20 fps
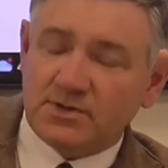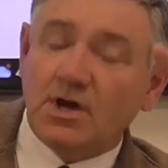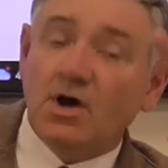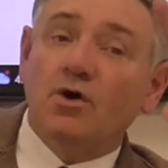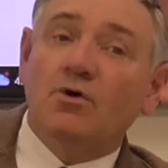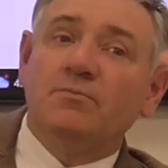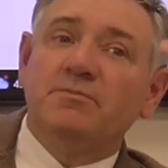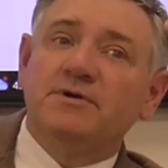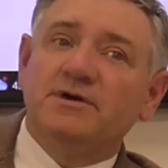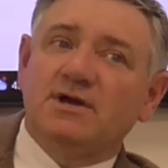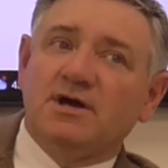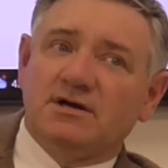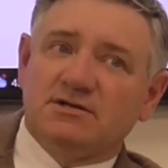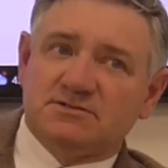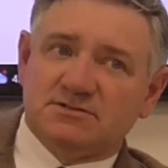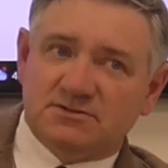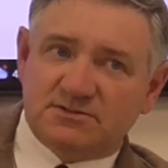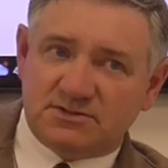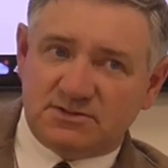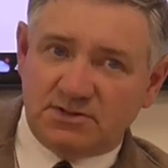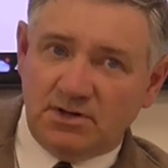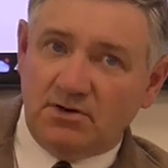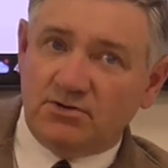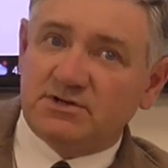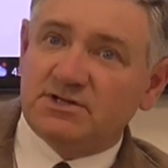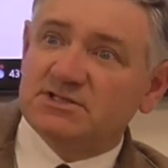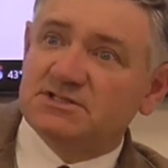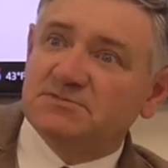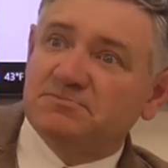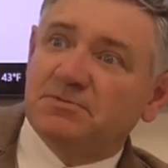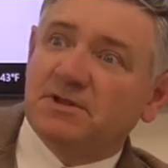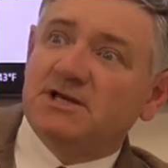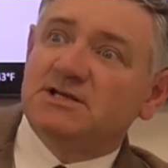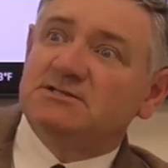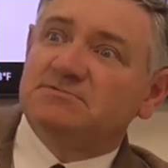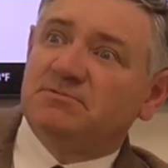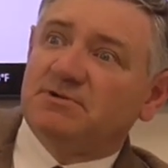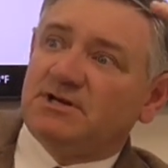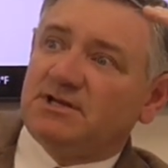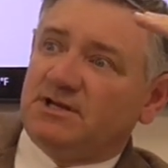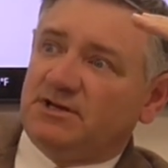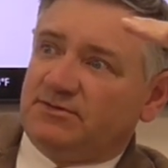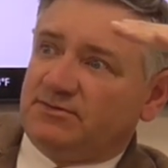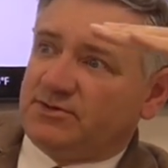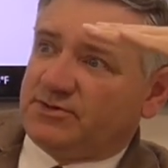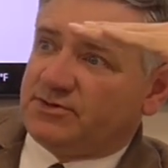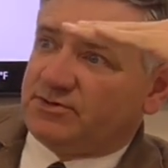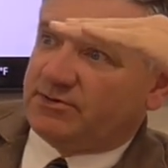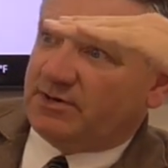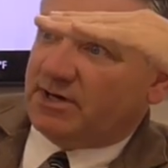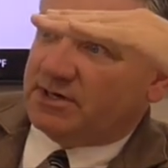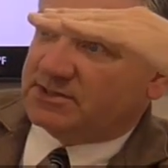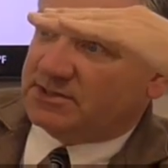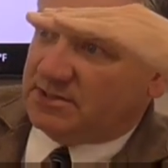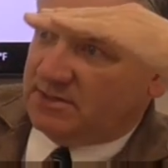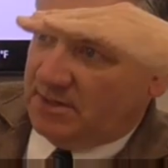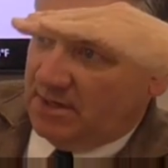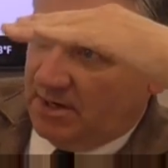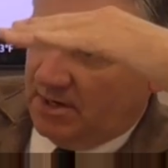No, because there's no displacement in the direction